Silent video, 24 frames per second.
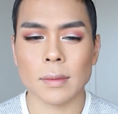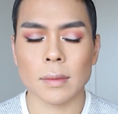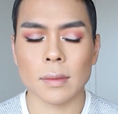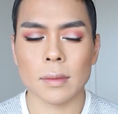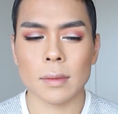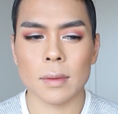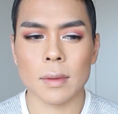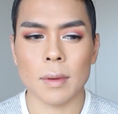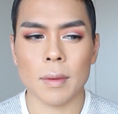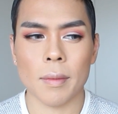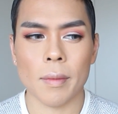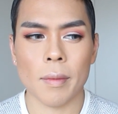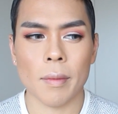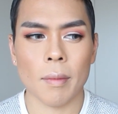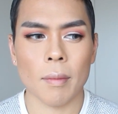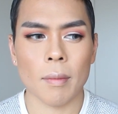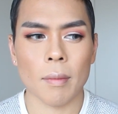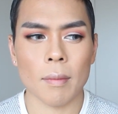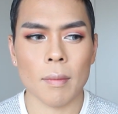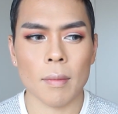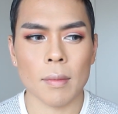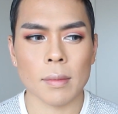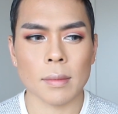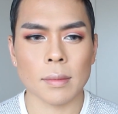
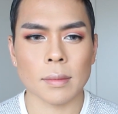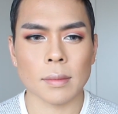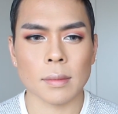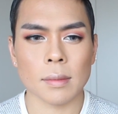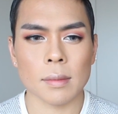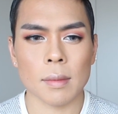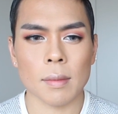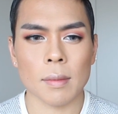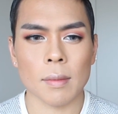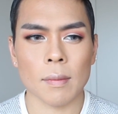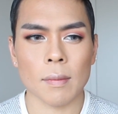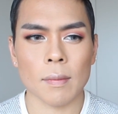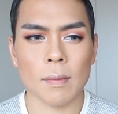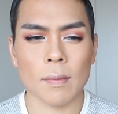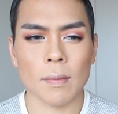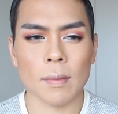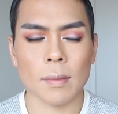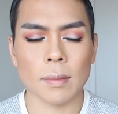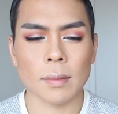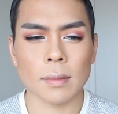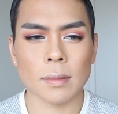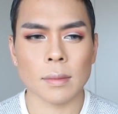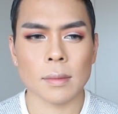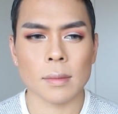
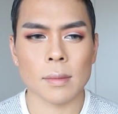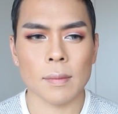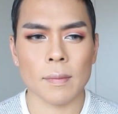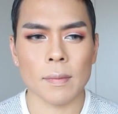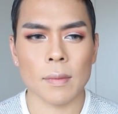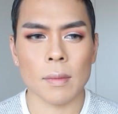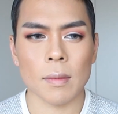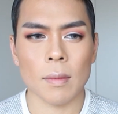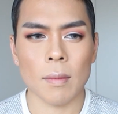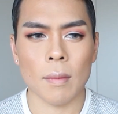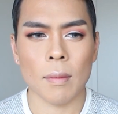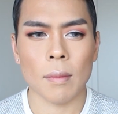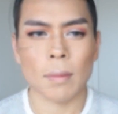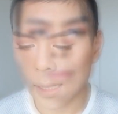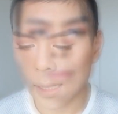(silent)